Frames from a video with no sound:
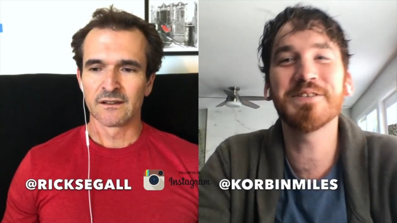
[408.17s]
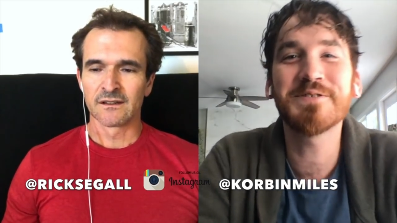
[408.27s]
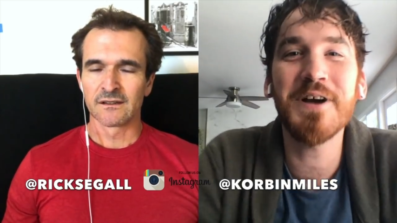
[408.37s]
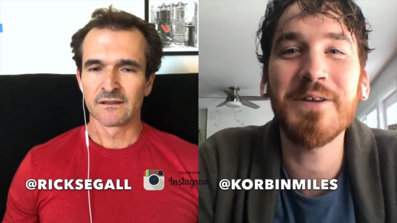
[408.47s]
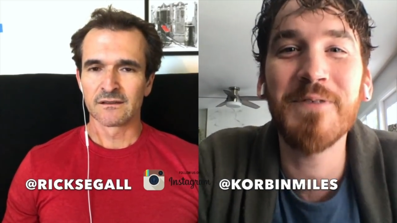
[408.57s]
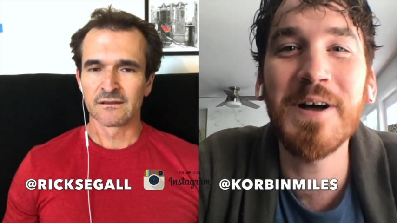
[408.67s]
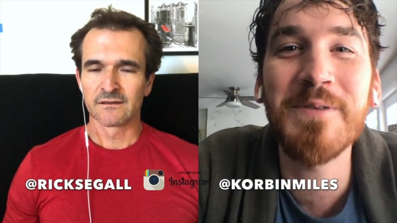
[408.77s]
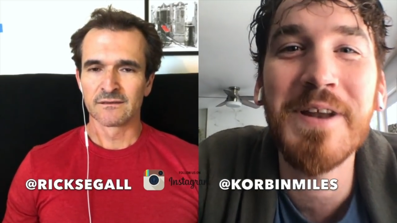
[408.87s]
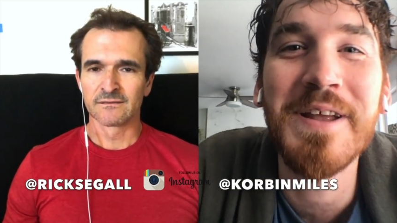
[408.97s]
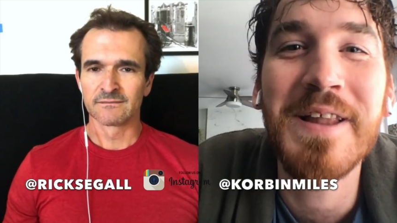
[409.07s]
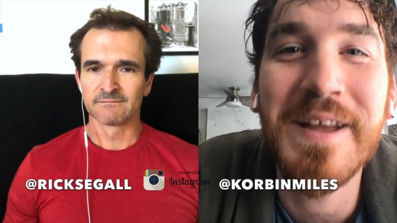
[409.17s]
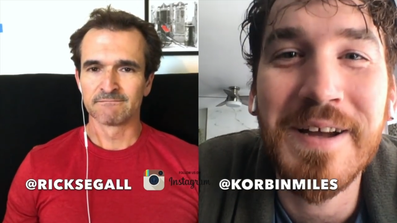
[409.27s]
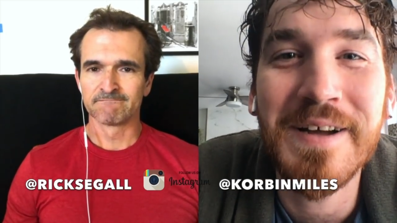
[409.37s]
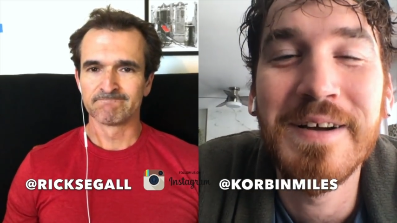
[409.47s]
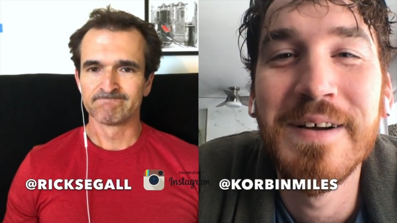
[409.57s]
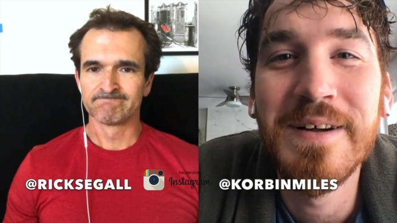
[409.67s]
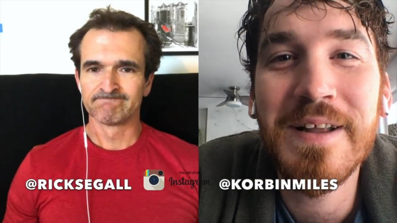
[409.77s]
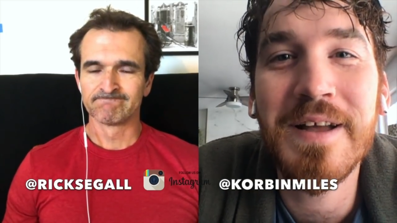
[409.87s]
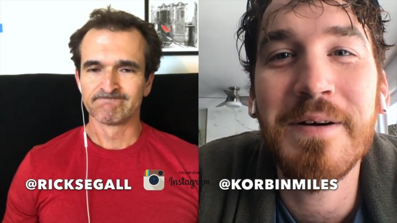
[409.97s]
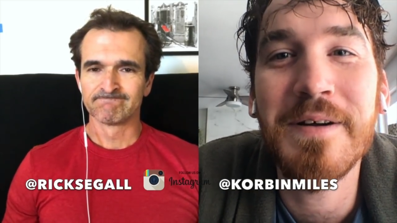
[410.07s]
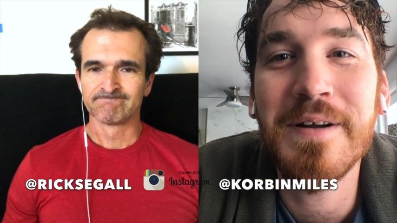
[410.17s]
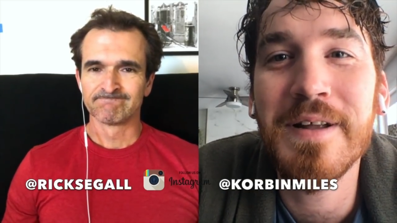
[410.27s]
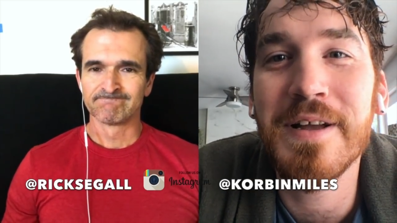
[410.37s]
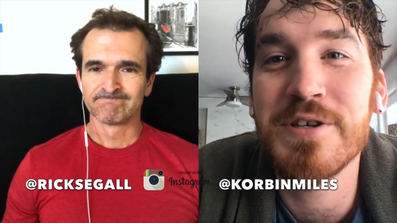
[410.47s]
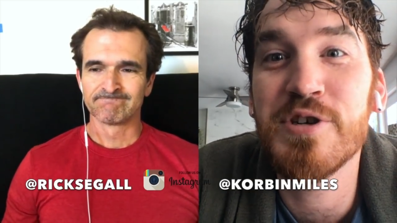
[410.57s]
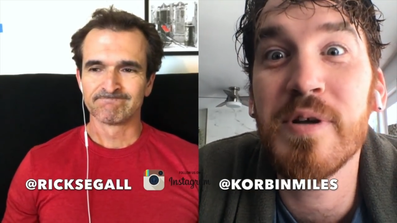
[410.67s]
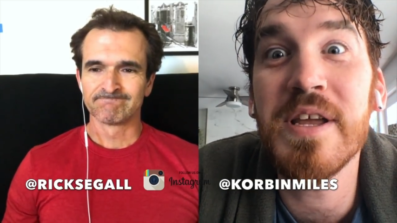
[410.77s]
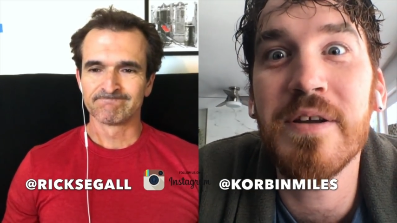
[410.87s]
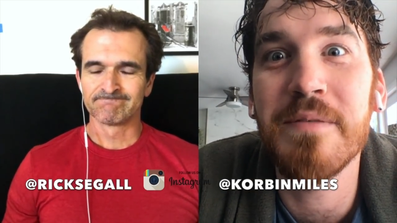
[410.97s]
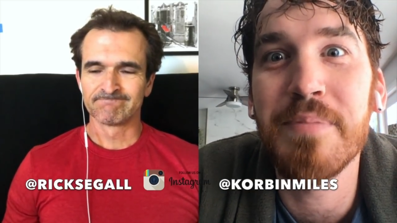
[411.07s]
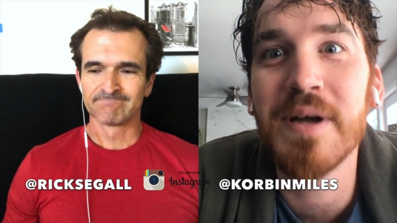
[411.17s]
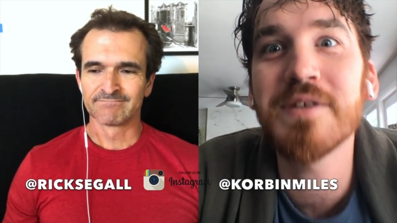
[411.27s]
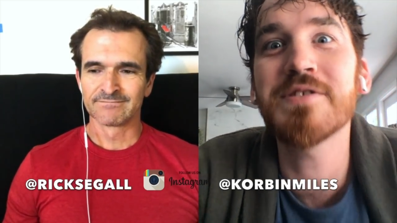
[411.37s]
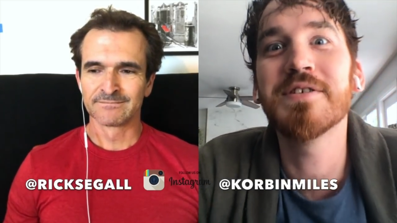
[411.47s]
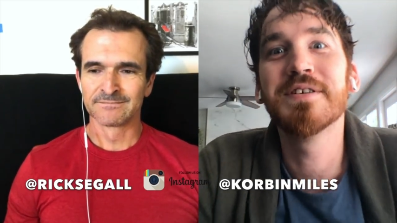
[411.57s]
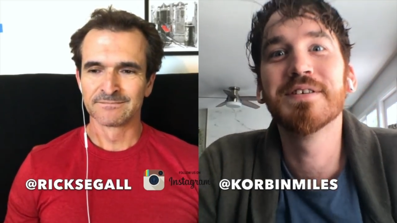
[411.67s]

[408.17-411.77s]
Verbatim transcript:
Speaker 1: you could try to find one at like a tree you can punch.